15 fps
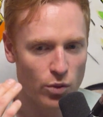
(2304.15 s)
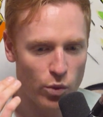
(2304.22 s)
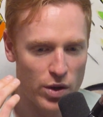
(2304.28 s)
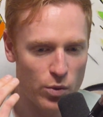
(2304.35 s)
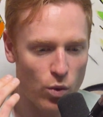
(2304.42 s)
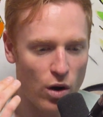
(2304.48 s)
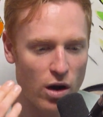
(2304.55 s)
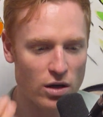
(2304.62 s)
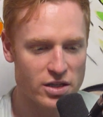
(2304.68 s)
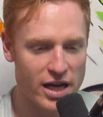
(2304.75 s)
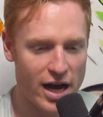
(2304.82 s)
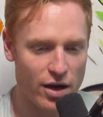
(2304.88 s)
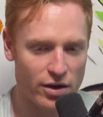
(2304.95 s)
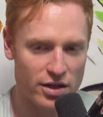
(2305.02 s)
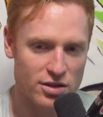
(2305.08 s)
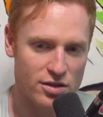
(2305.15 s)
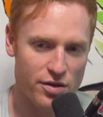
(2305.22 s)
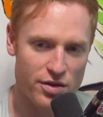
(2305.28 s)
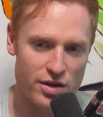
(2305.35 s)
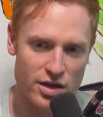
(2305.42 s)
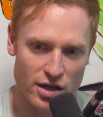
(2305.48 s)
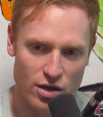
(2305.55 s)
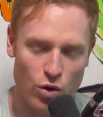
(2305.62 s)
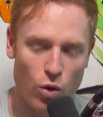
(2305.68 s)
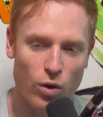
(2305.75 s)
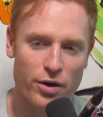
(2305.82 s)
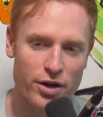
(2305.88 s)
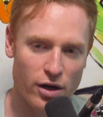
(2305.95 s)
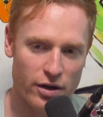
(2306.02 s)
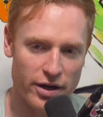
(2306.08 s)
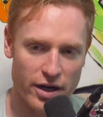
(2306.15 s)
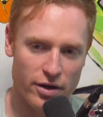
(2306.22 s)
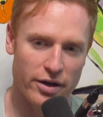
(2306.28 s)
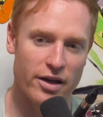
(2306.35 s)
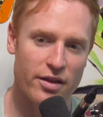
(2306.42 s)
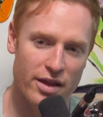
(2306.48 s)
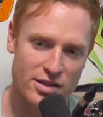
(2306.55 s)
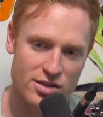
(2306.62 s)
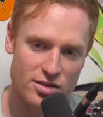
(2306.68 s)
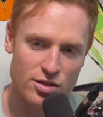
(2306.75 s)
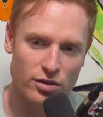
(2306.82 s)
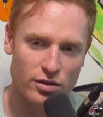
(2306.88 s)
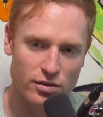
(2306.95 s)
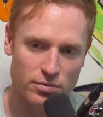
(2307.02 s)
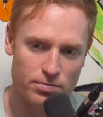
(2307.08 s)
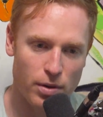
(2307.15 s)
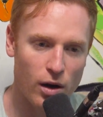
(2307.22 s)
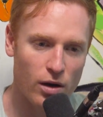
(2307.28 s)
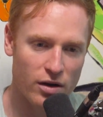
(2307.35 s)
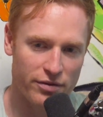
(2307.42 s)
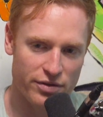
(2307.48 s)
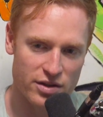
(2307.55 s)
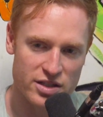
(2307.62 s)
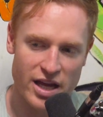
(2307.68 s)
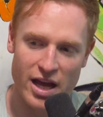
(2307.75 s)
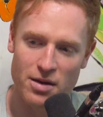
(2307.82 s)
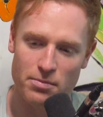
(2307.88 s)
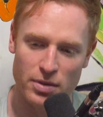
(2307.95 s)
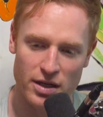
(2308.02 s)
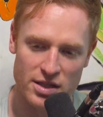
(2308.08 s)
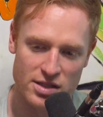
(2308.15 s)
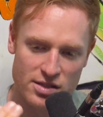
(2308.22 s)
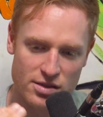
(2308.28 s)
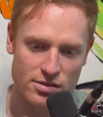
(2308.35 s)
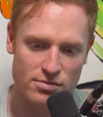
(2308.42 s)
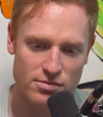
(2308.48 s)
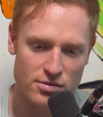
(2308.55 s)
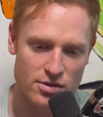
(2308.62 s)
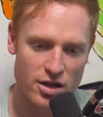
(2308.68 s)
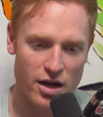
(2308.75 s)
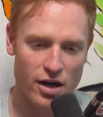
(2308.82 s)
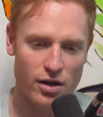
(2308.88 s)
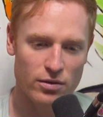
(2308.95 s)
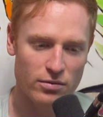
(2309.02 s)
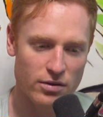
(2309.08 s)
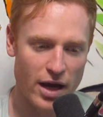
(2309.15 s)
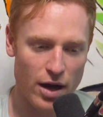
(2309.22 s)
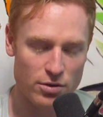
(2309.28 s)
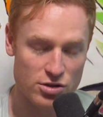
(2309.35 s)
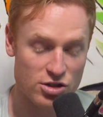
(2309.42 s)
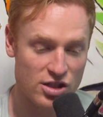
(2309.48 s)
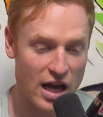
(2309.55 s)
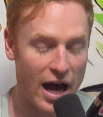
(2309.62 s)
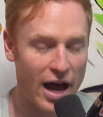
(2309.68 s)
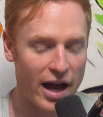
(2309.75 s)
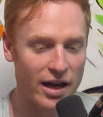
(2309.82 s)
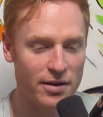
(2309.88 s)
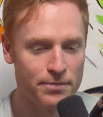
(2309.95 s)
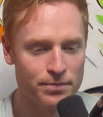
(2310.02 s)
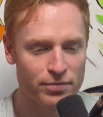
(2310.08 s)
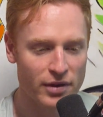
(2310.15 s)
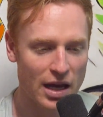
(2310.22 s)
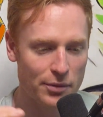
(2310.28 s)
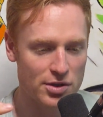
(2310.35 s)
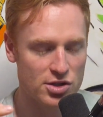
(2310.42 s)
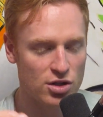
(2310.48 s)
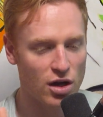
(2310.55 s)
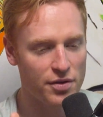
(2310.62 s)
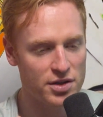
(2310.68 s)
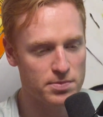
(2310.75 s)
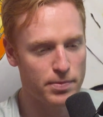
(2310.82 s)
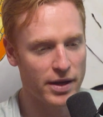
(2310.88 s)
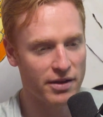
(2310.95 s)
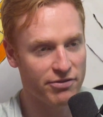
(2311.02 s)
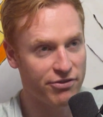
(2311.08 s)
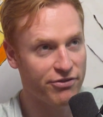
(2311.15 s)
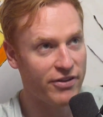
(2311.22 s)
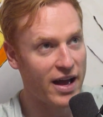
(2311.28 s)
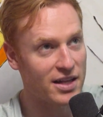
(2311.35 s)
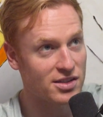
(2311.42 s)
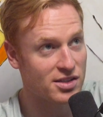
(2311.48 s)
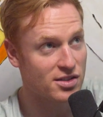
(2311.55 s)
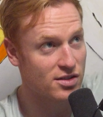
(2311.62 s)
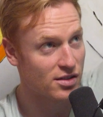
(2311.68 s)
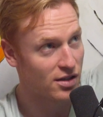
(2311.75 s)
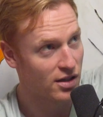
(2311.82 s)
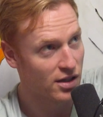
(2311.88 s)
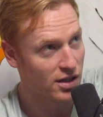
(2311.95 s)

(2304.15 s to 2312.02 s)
we walked out into the courtyard area that's still part of the tent, but it's, you know, outside. And we saw this big fence